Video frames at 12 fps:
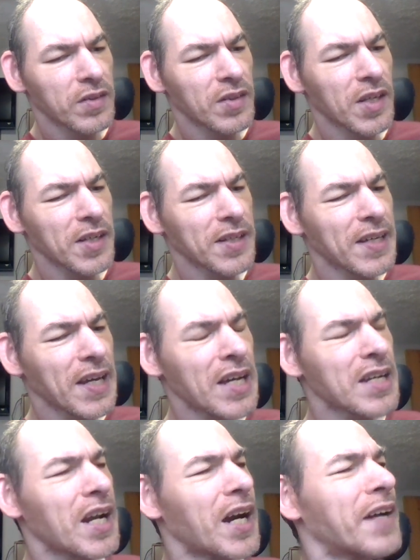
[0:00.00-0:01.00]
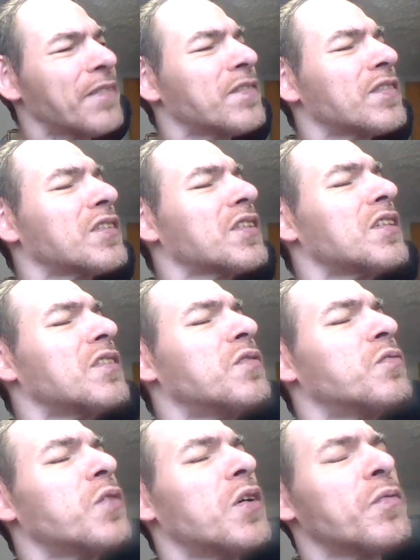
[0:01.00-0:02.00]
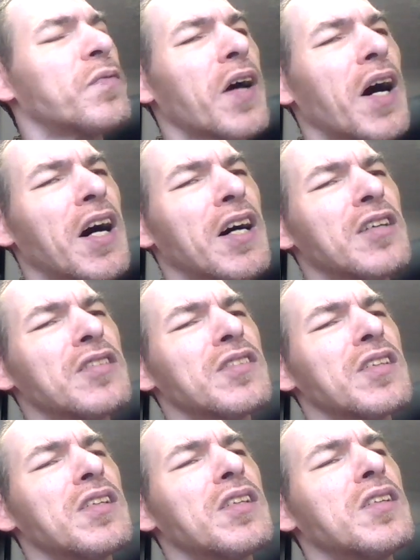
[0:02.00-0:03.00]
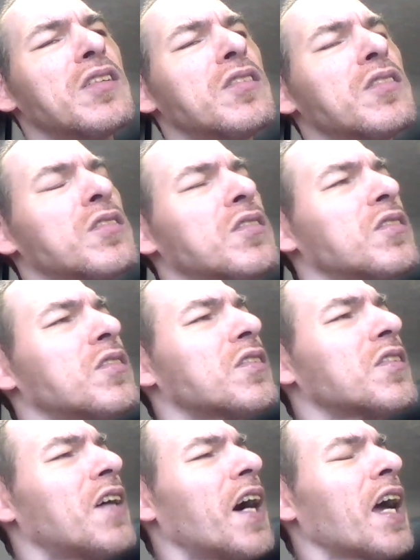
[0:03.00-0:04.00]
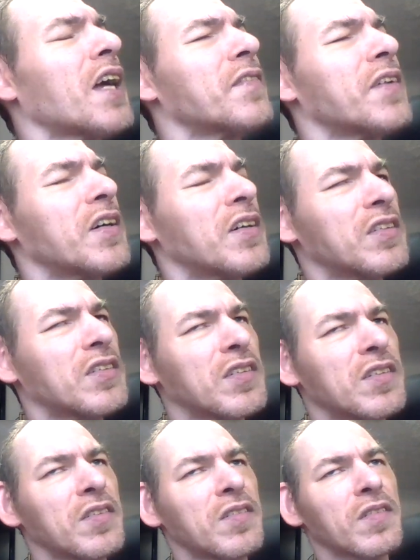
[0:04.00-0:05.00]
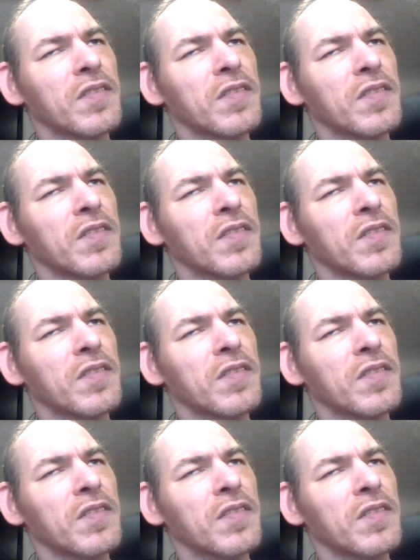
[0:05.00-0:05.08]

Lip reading: to get up to 1,000 new subscribers.